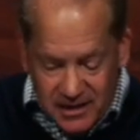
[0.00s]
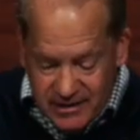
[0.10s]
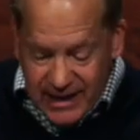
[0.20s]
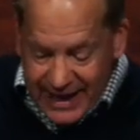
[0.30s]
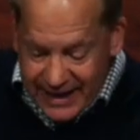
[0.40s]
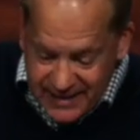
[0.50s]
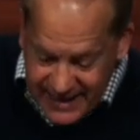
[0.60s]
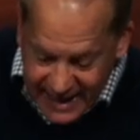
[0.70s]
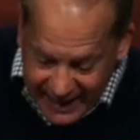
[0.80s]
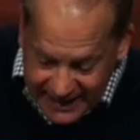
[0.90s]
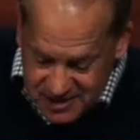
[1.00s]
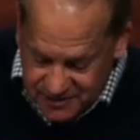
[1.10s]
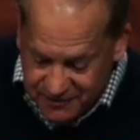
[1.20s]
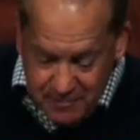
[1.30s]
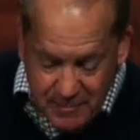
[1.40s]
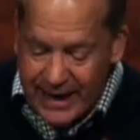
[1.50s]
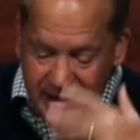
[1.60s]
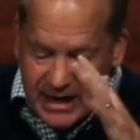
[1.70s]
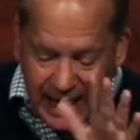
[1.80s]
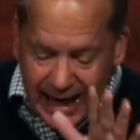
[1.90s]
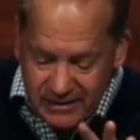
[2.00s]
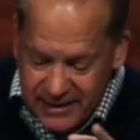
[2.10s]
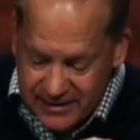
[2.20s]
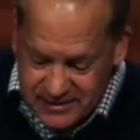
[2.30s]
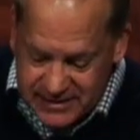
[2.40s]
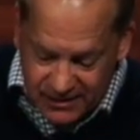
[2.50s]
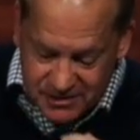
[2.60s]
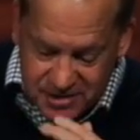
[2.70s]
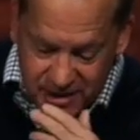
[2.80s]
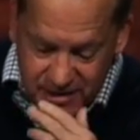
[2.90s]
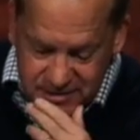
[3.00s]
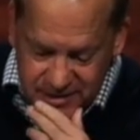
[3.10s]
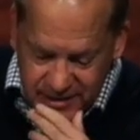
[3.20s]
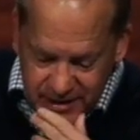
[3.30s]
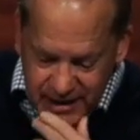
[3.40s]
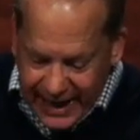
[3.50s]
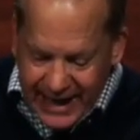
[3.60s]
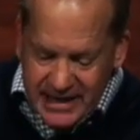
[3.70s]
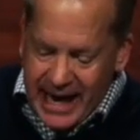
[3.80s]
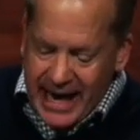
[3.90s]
like the eyes of a man, highly intelligent, and